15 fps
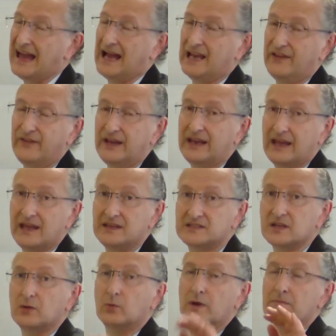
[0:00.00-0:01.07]
And if it
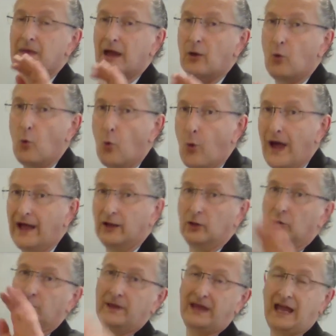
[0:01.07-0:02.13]
is, we may
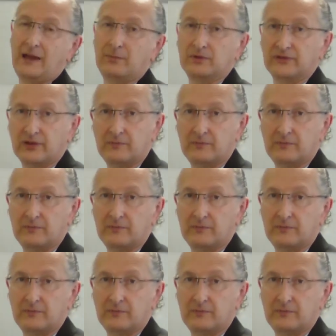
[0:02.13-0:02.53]
well be able